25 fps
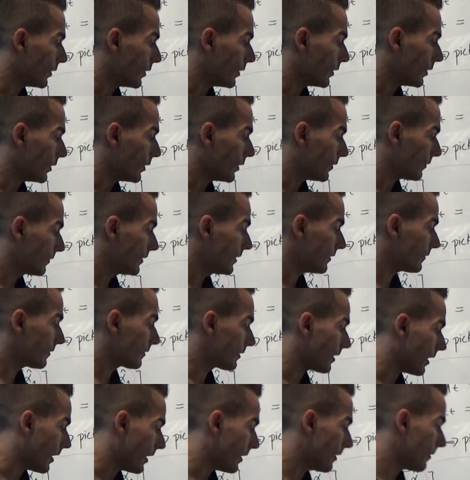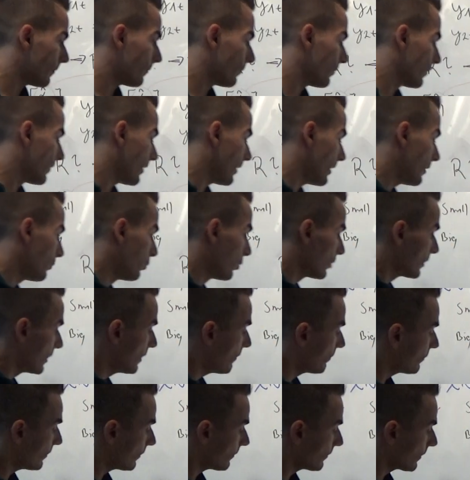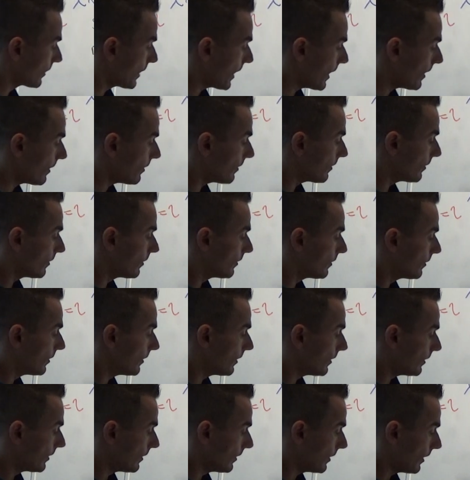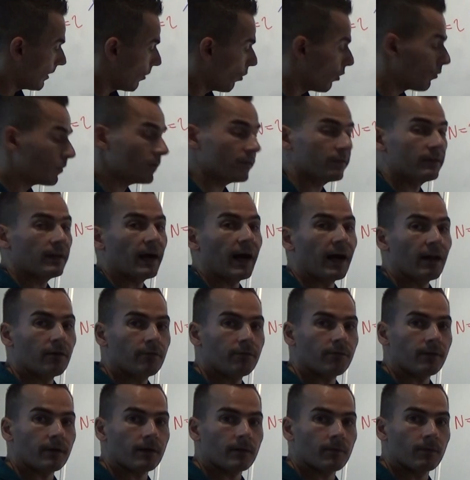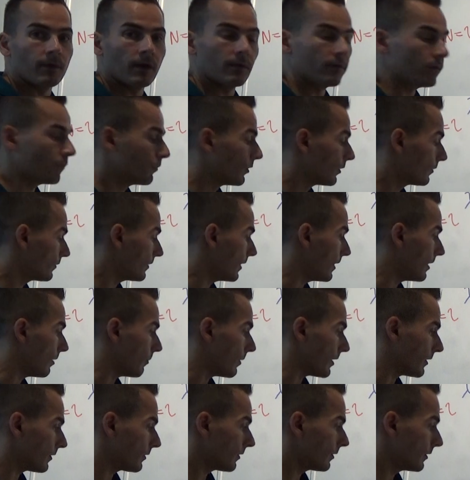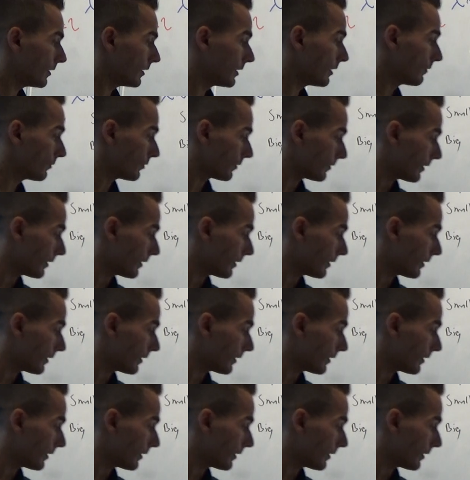with this guy, it would give us again always the alpha, the first element. It gives us